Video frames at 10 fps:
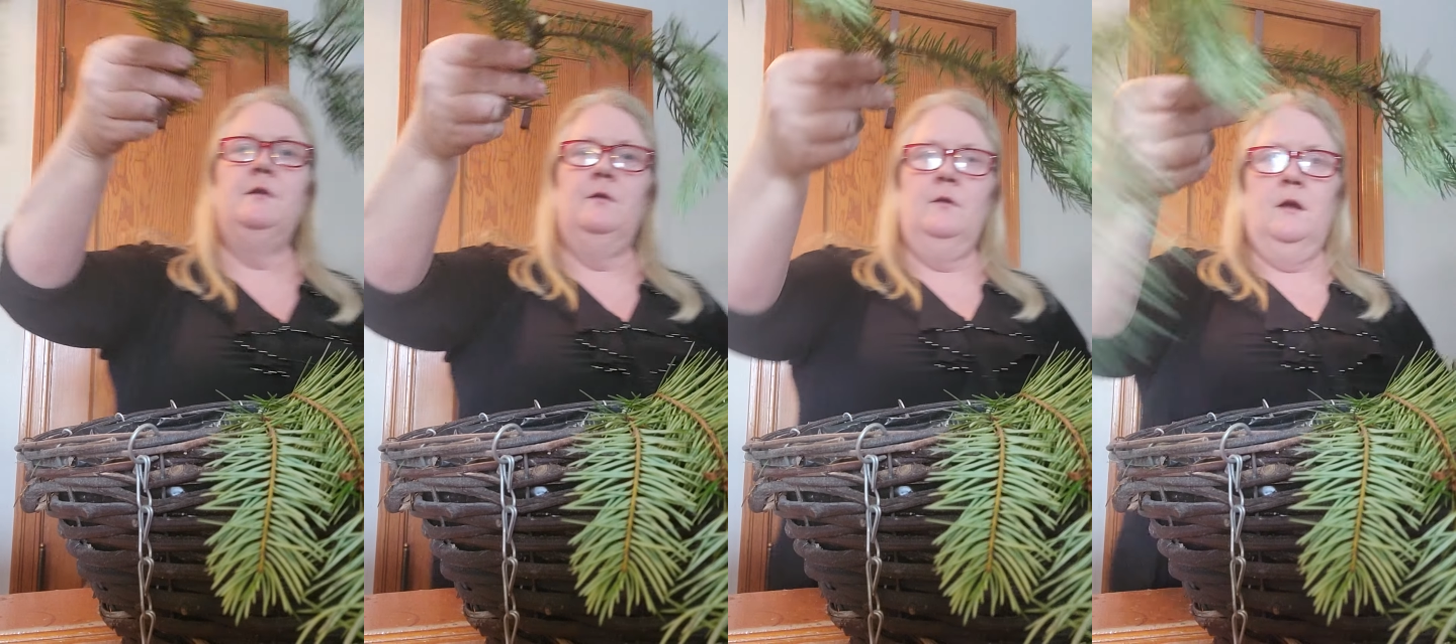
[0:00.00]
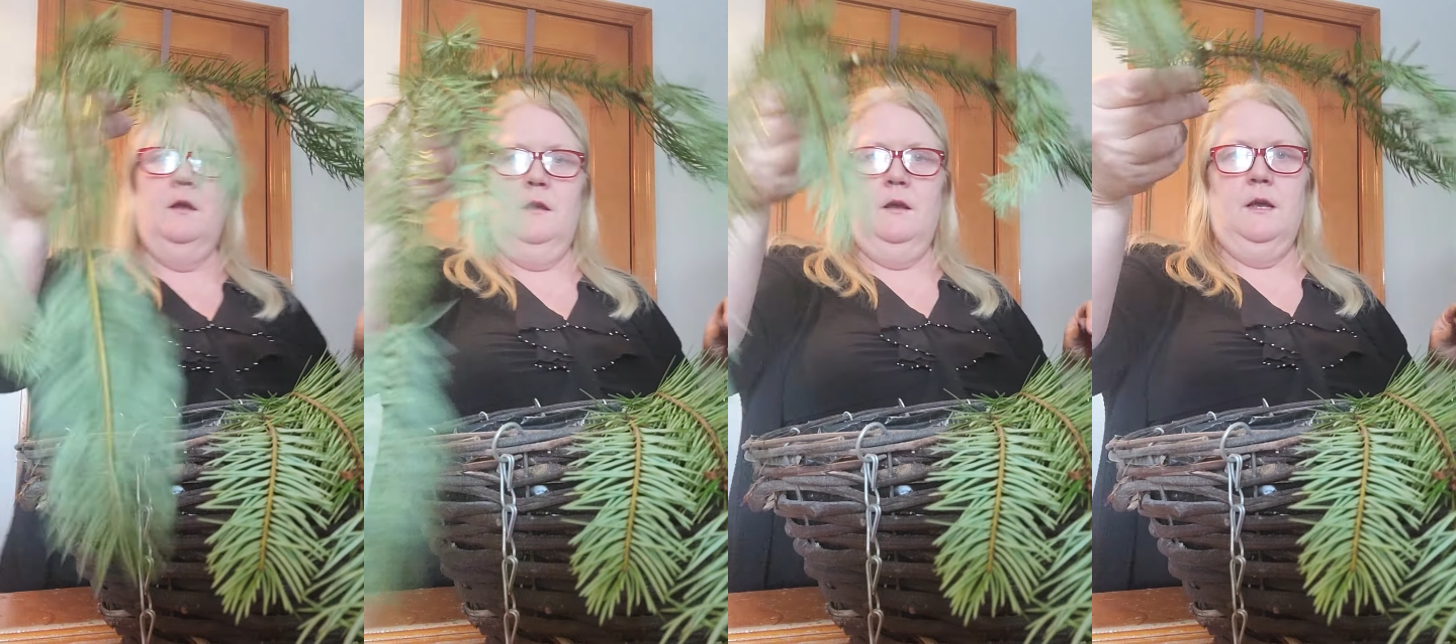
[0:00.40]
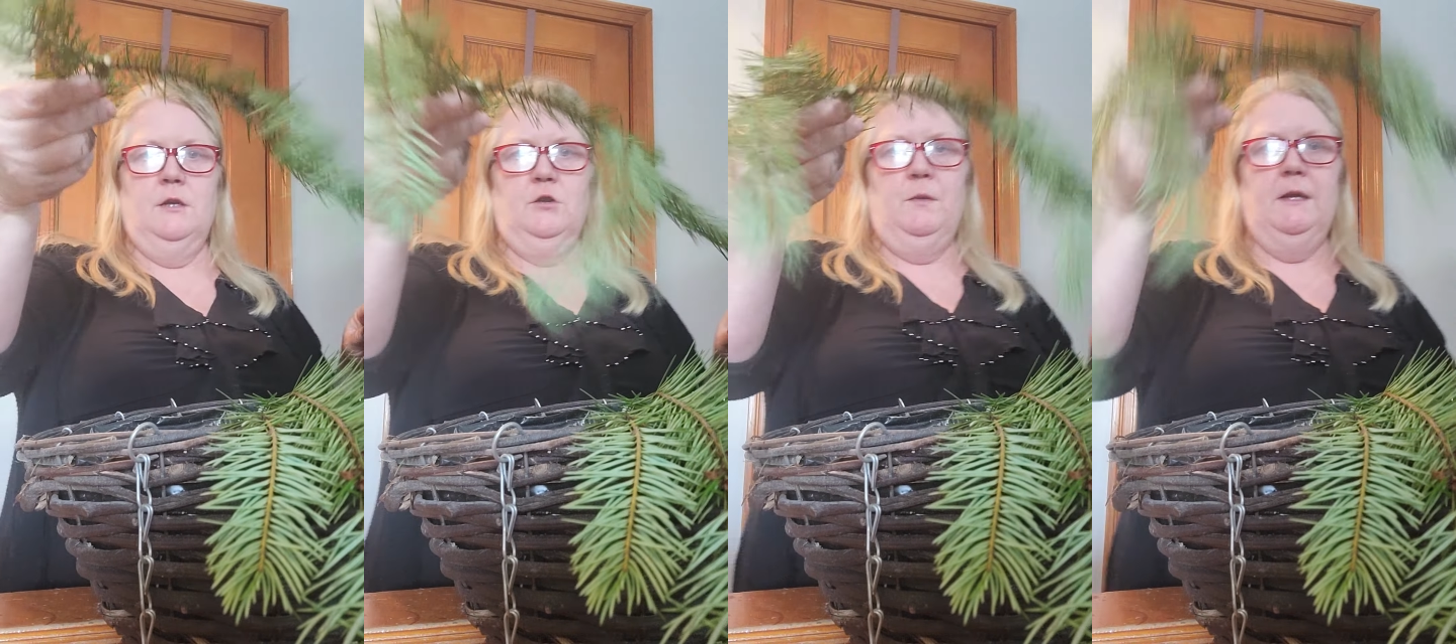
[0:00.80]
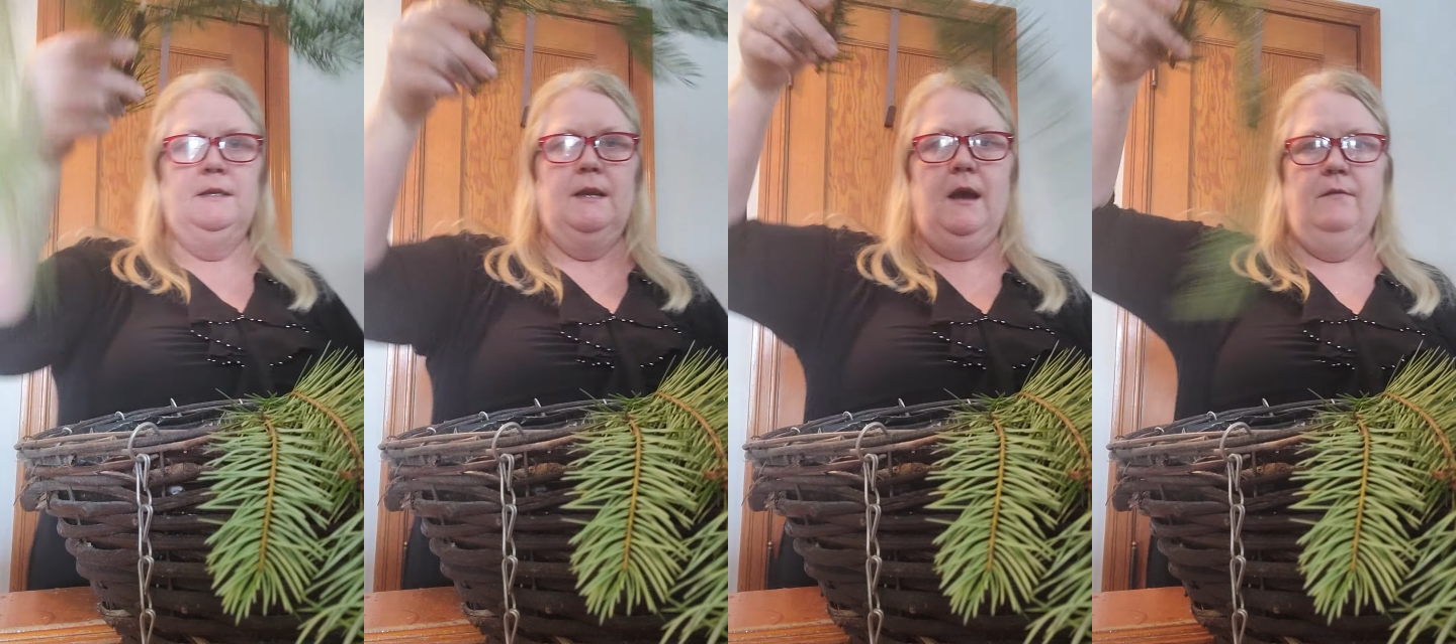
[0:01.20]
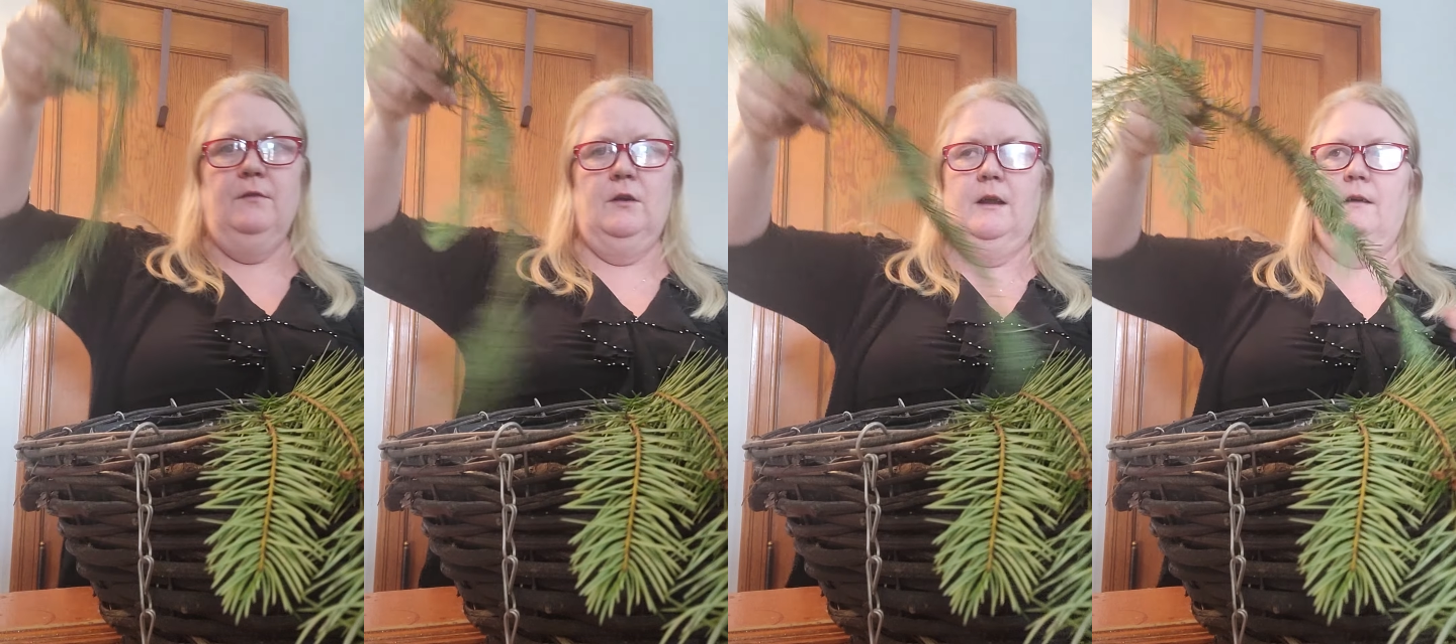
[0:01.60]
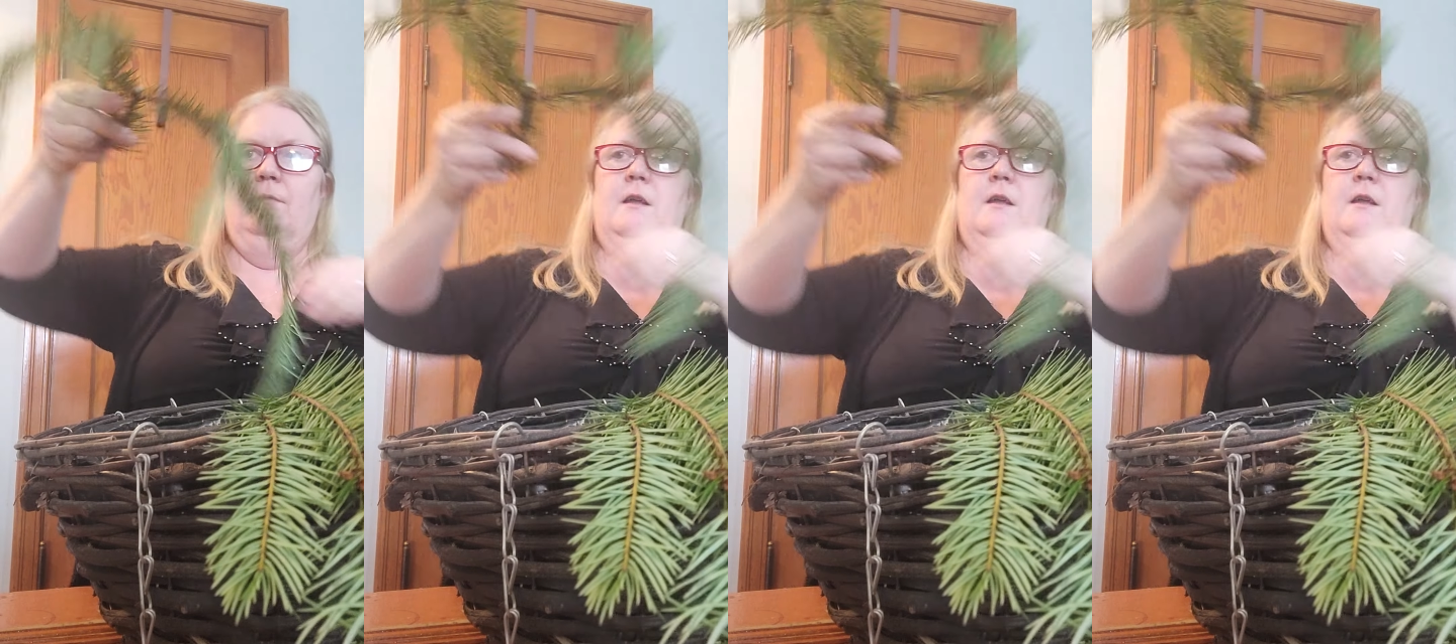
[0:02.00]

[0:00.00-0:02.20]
you cut your piece in half, you're going to have